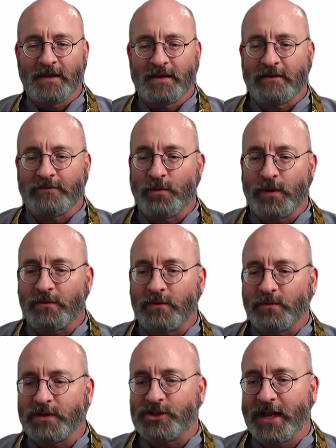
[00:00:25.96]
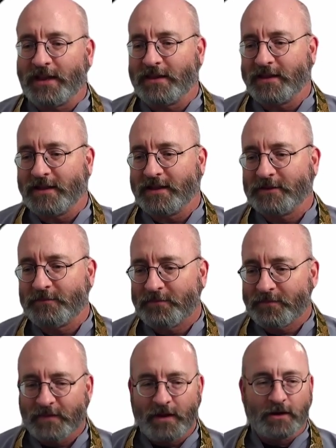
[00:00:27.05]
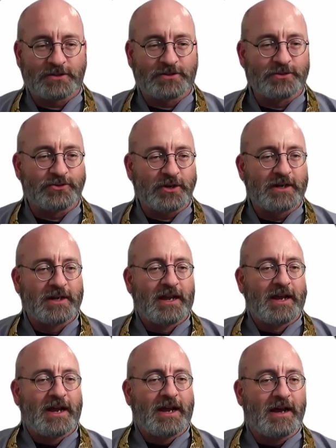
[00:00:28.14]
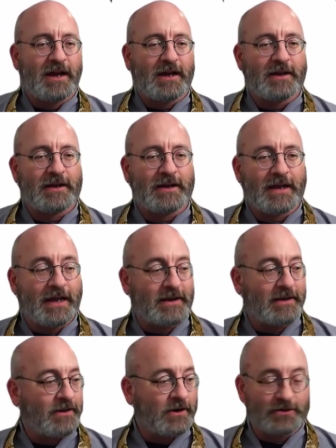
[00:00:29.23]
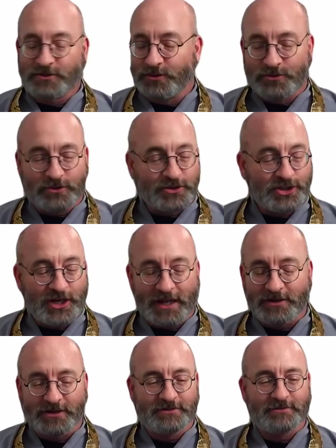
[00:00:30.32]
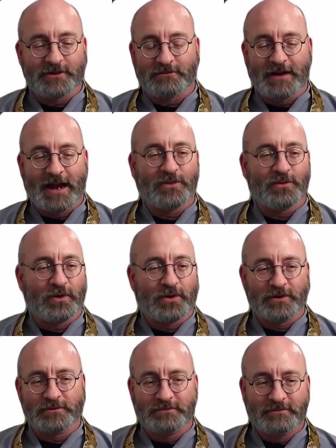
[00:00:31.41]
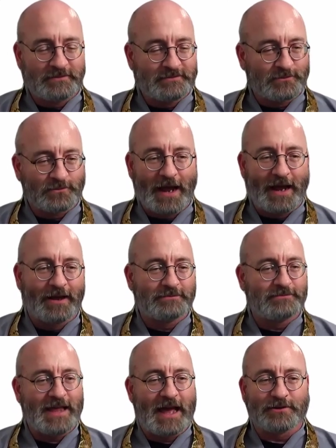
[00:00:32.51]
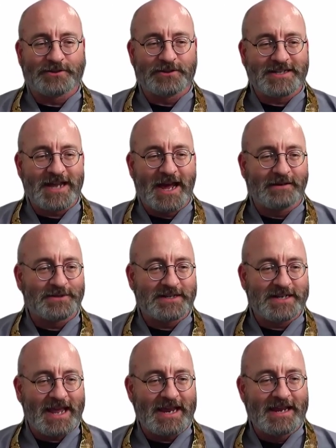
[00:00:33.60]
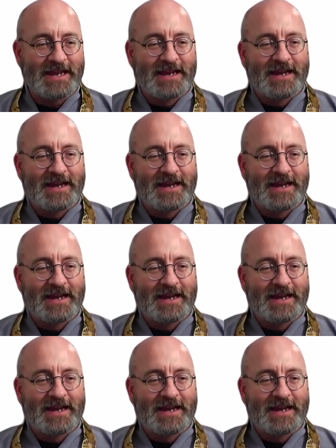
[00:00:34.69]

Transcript: Every week when we chant the Heart Sutra, and the Heart Sutra is chanted around the world, wow, thousands of times a day,